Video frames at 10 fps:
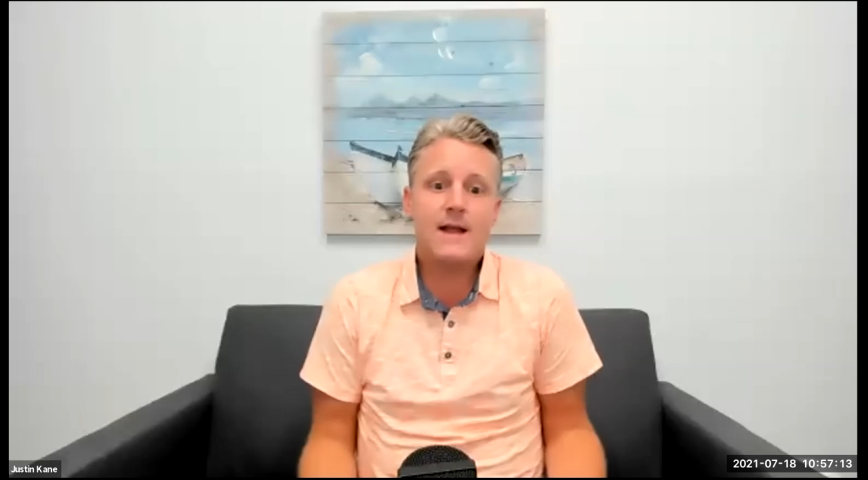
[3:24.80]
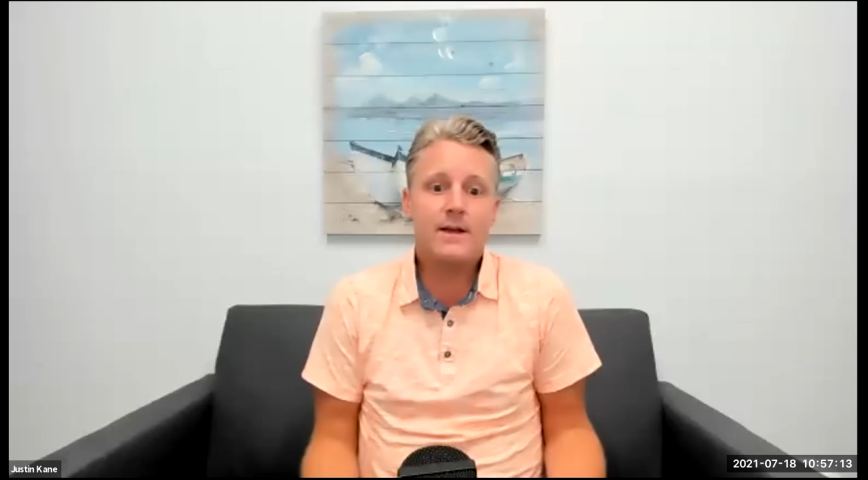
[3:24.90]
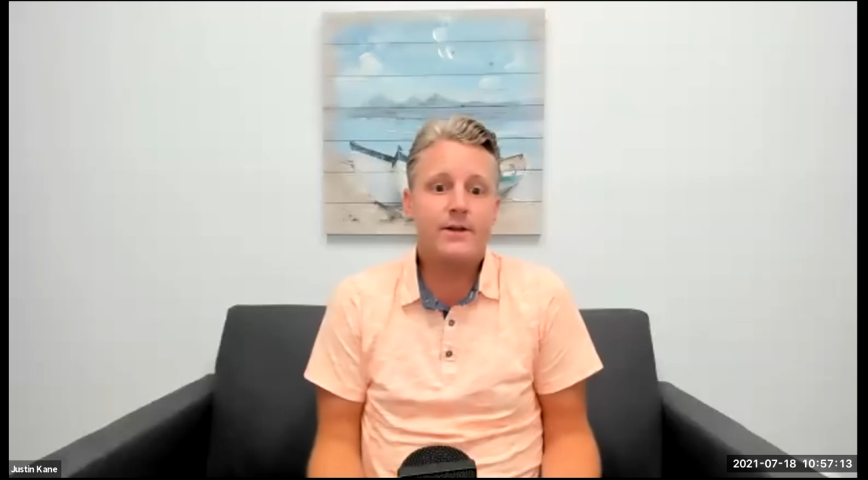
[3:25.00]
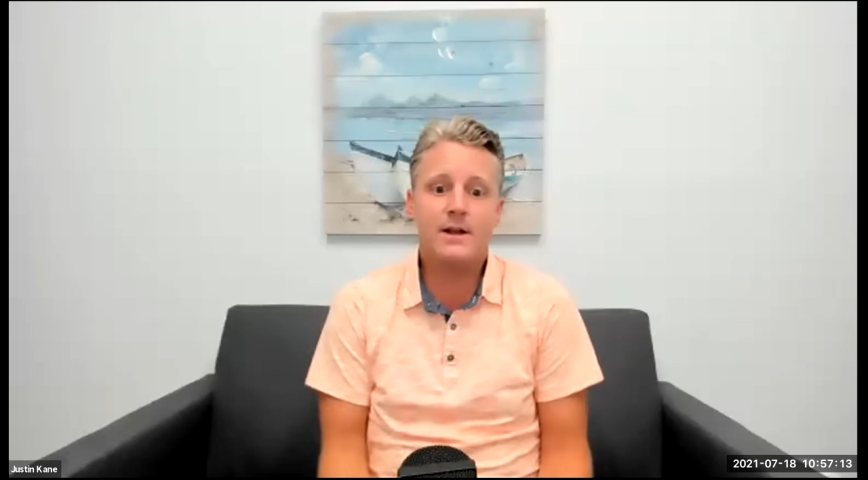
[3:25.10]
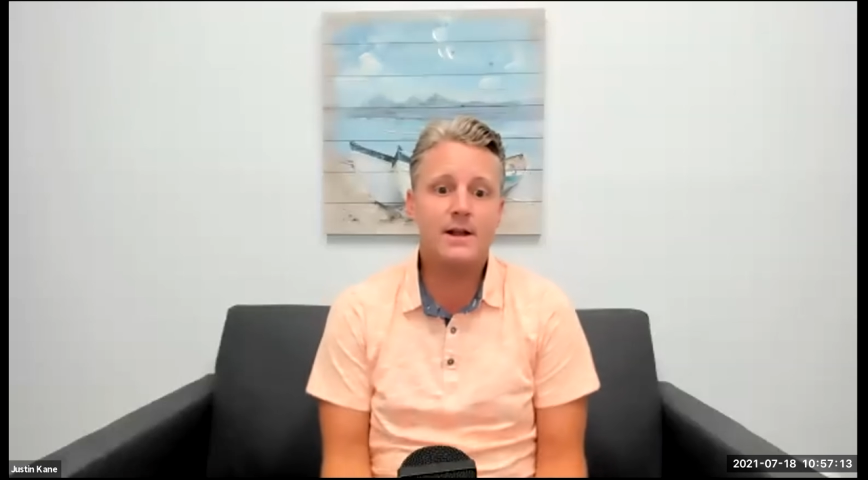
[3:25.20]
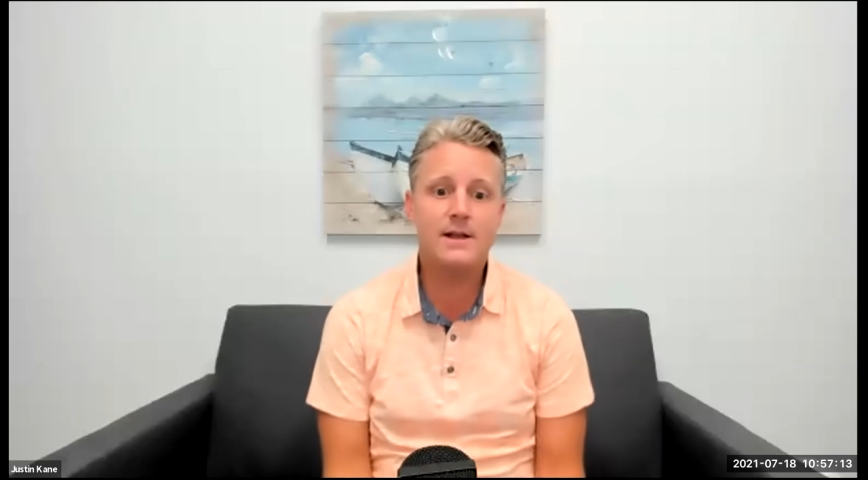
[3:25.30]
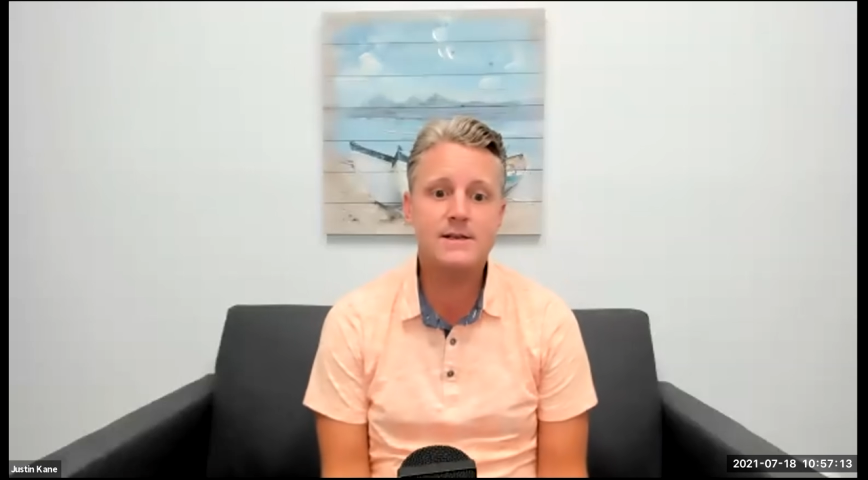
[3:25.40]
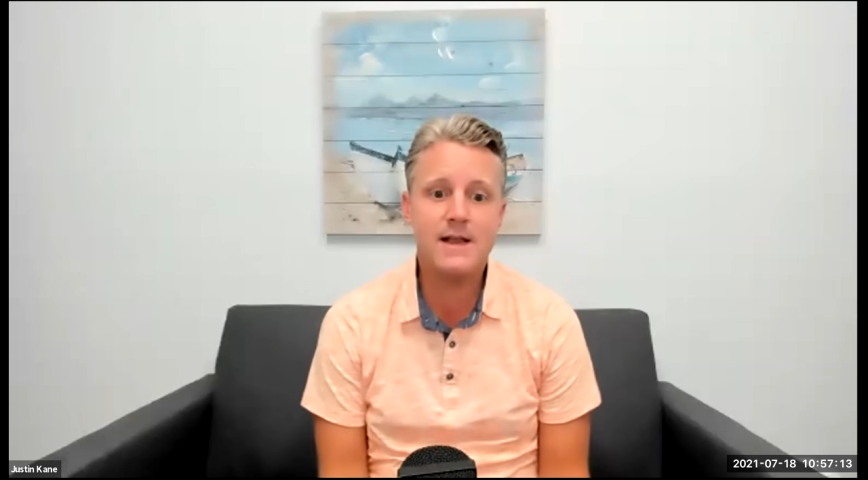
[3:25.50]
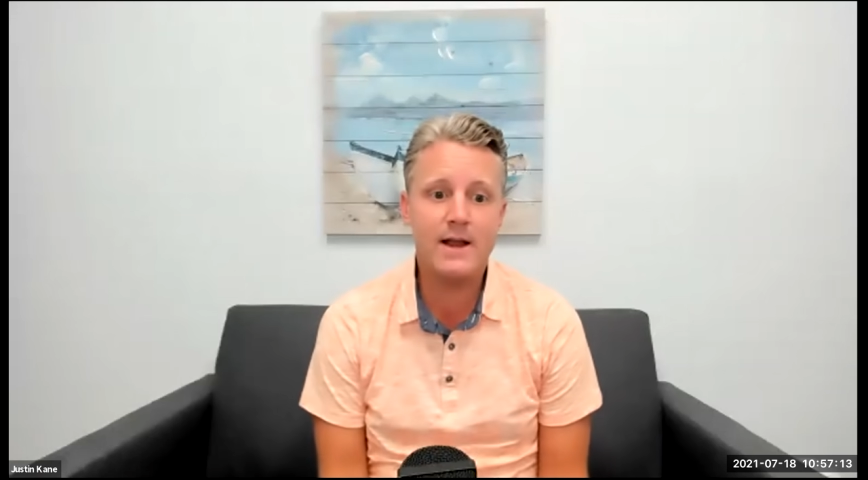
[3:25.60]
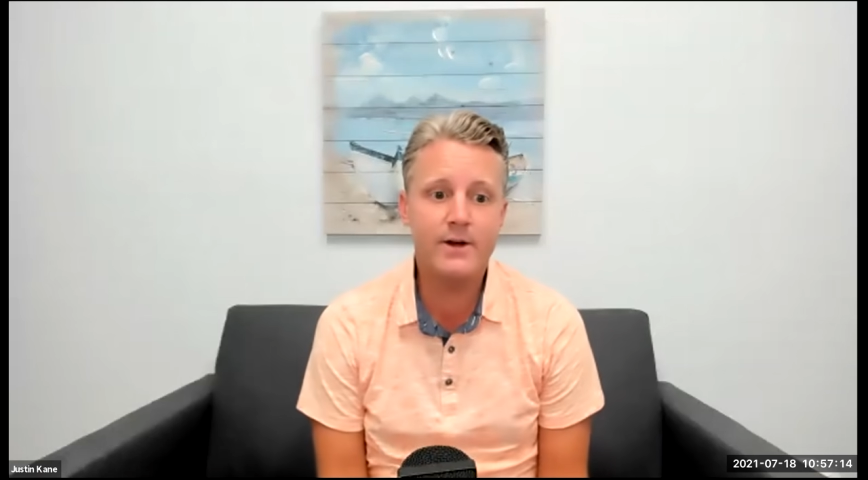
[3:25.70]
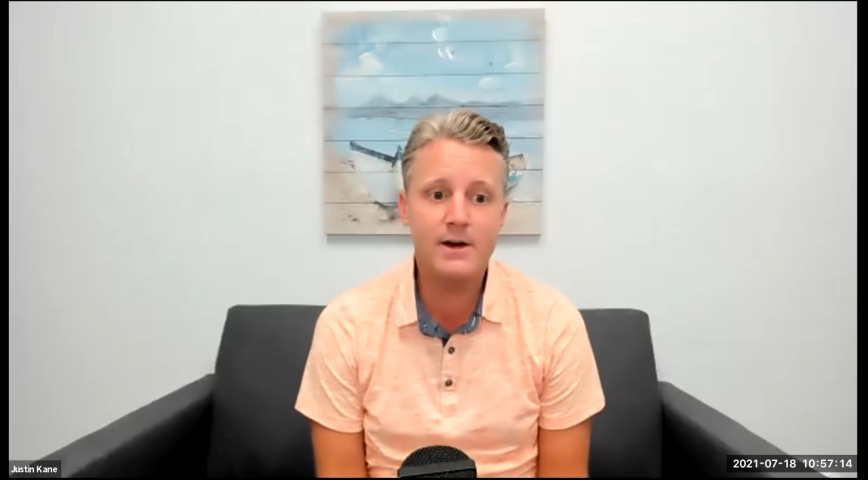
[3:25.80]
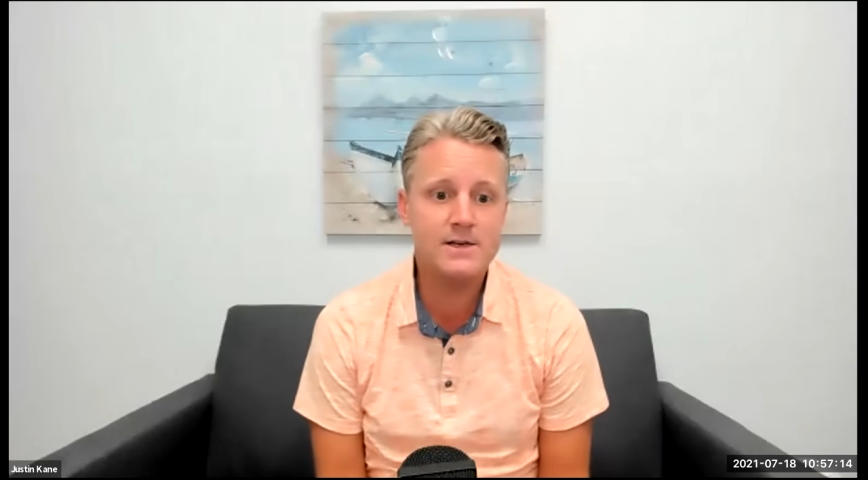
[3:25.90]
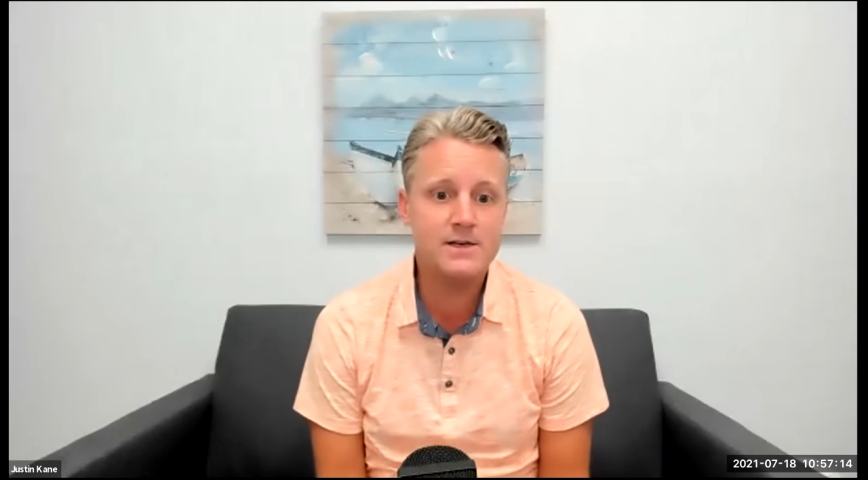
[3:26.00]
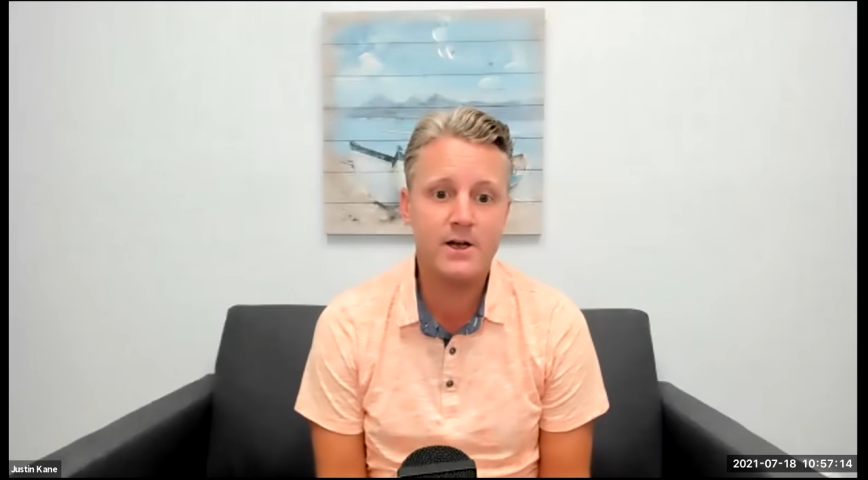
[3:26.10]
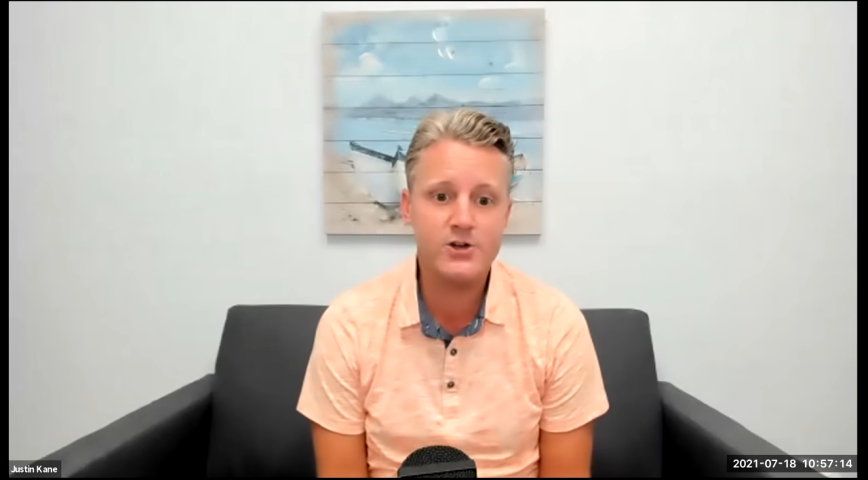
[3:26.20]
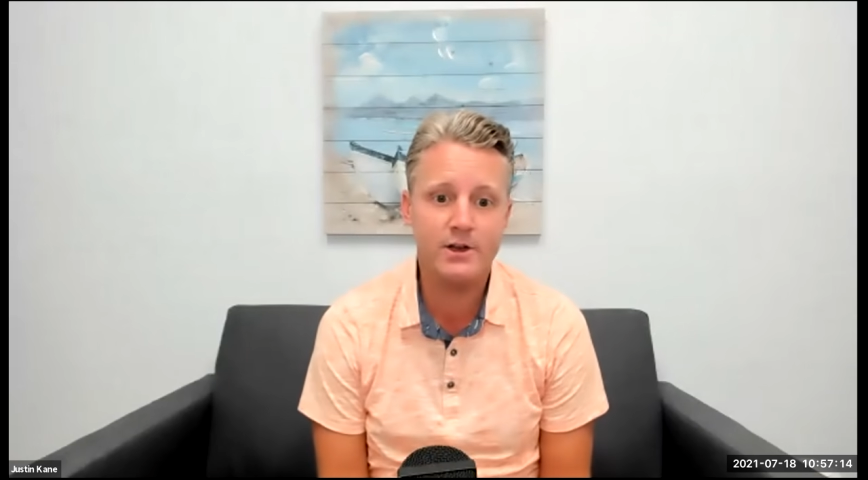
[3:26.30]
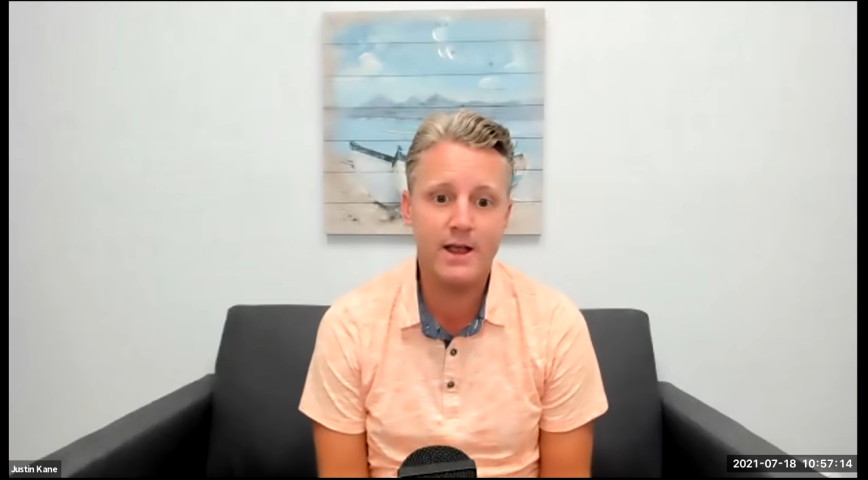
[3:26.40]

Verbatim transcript: not even, it's not even a discussion.